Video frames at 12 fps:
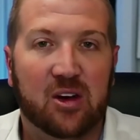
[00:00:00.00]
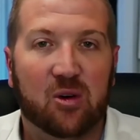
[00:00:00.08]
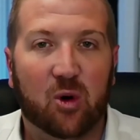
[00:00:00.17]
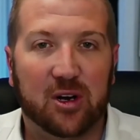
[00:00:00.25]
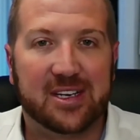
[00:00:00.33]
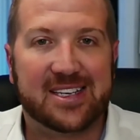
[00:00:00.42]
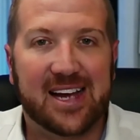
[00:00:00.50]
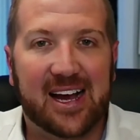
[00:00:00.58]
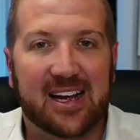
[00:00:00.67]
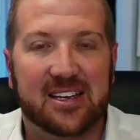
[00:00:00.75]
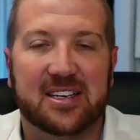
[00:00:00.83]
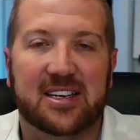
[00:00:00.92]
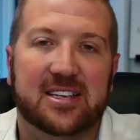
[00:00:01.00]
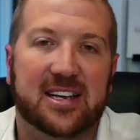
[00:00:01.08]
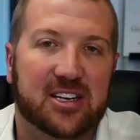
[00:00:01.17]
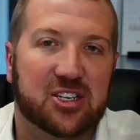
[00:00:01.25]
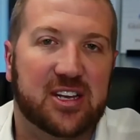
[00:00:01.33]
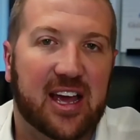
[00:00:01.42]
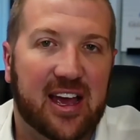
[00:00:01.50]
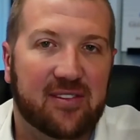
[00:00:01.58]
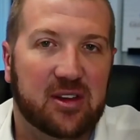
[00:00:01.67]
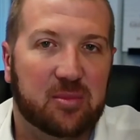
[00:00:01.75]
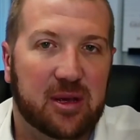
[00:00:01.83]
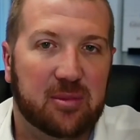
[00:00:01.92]
What does is actually
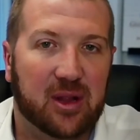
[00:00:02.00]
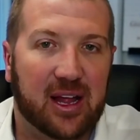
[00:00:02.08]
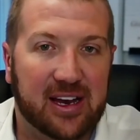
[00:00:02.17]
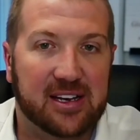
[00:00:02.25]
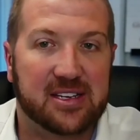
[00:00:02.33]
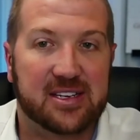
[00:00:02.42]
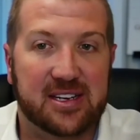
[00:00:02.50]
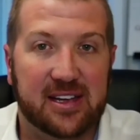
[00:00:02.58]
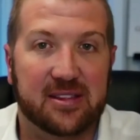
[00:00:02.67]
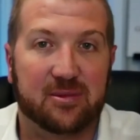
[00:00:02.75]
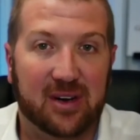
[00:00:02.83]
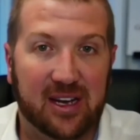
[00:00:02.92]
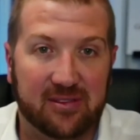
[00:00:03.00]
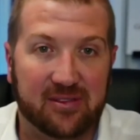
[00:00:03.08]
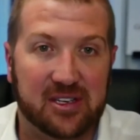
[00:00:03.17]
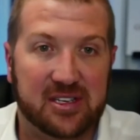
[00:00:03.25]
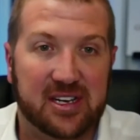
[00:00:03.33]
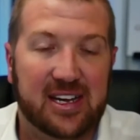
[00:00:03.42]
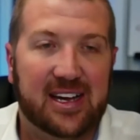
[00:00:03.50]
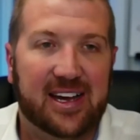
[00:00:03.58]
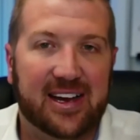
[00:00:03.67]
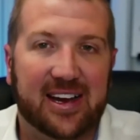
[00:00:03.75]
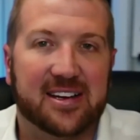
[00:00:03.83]
having people understand the relevance and